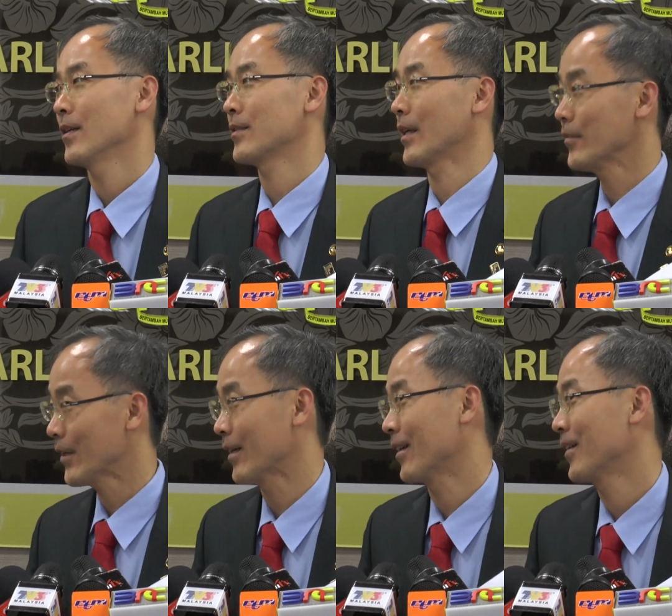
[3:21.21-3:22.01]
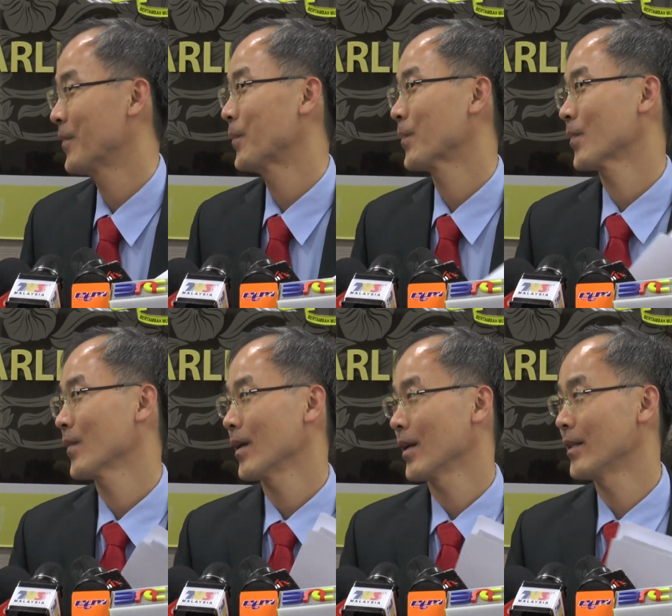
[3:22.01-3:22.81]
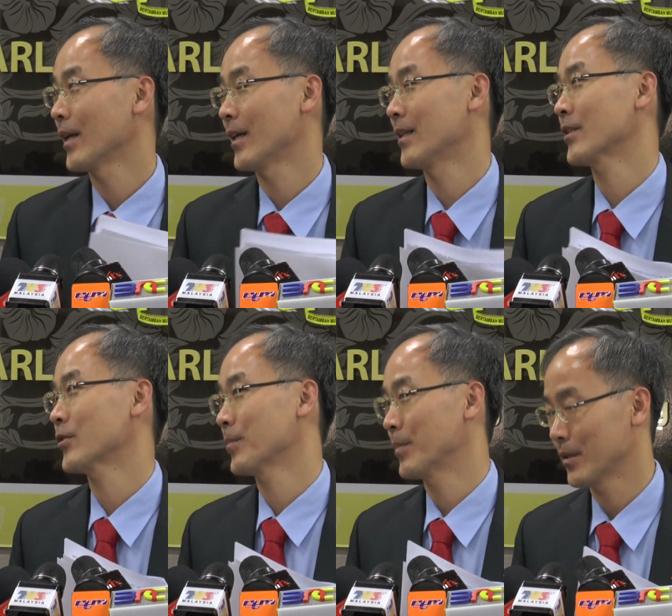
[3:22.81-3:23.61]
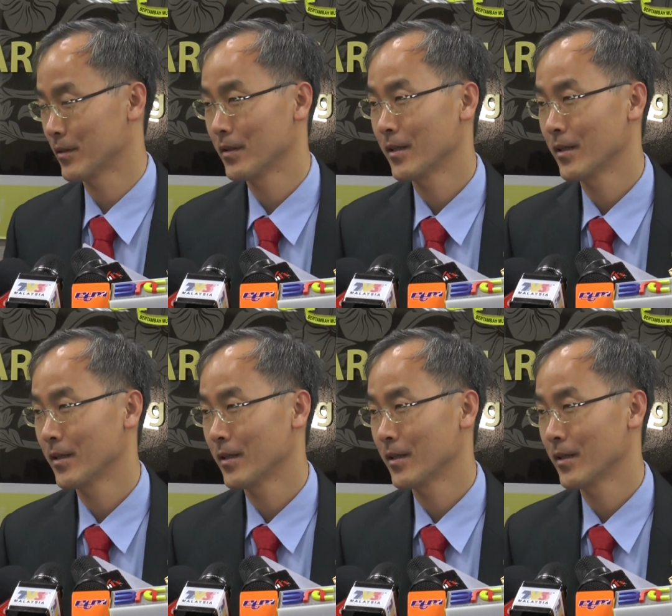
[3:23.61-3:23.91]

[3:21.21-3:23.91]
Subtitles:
saving in our electric bill.